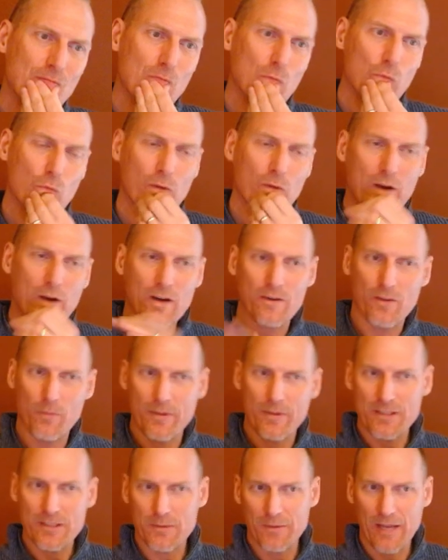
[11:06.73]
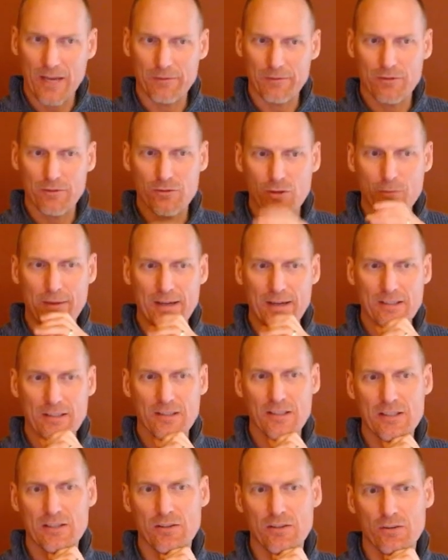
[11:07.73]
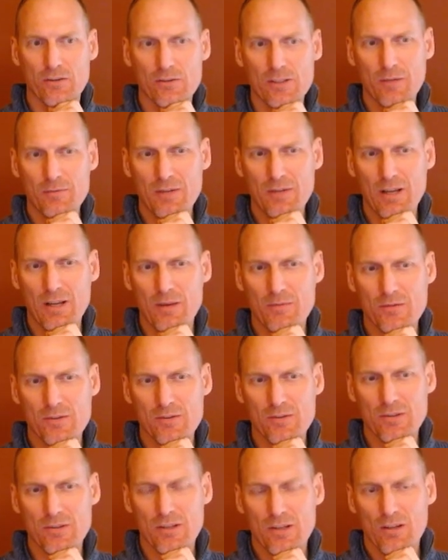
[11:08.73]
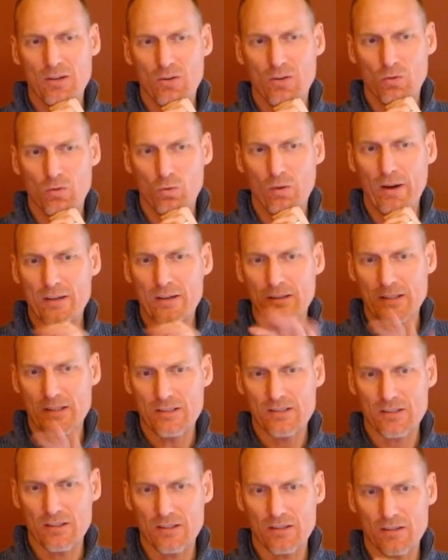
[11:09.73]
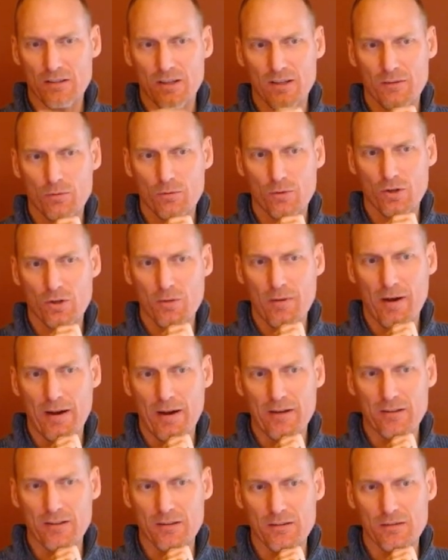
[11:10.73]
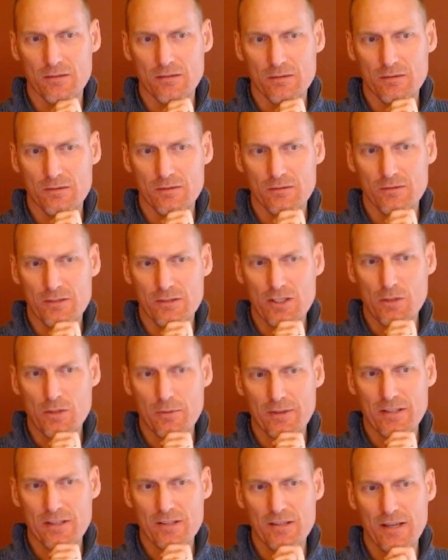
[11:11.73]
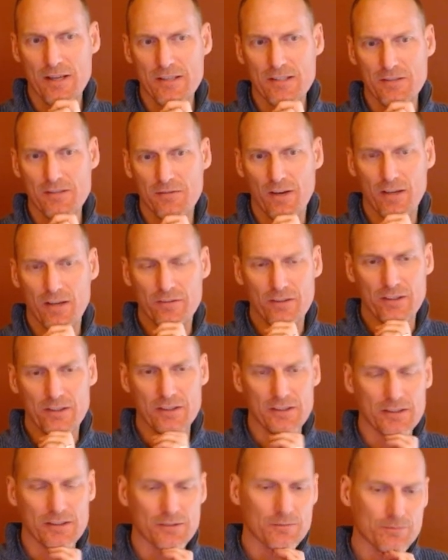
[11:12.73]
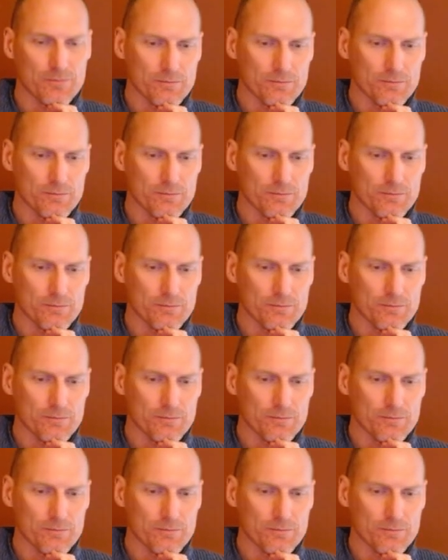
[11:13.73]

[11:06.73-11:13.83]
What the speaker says: where the bishop can't retreat back to e2, sometimes white needs to kind of worry about how to deal with this knight c5 idea.